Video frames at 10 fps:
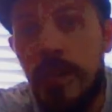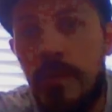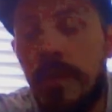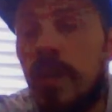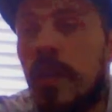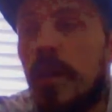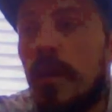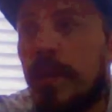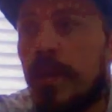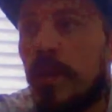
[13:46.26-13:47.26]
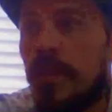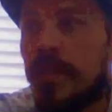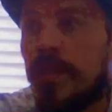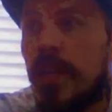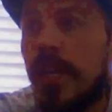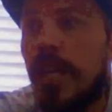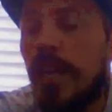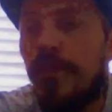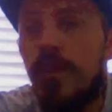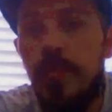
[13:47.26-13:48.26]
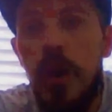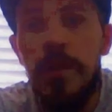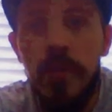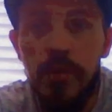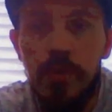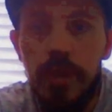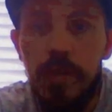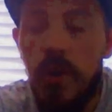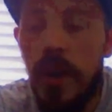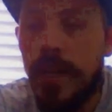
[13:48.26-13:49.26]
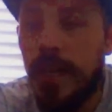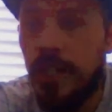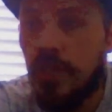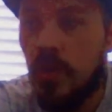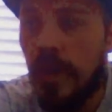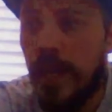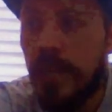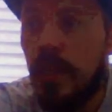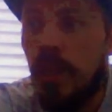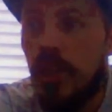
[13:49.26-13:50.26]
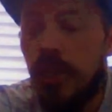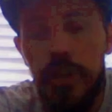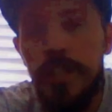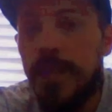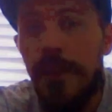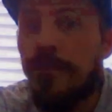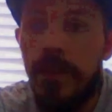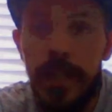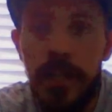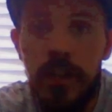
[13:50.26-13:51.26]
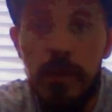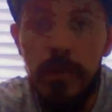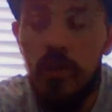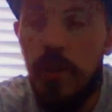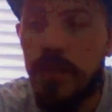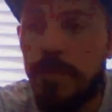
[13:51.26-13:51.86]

them. Because if you buy the models you like and enjoy, you're definitely going to come across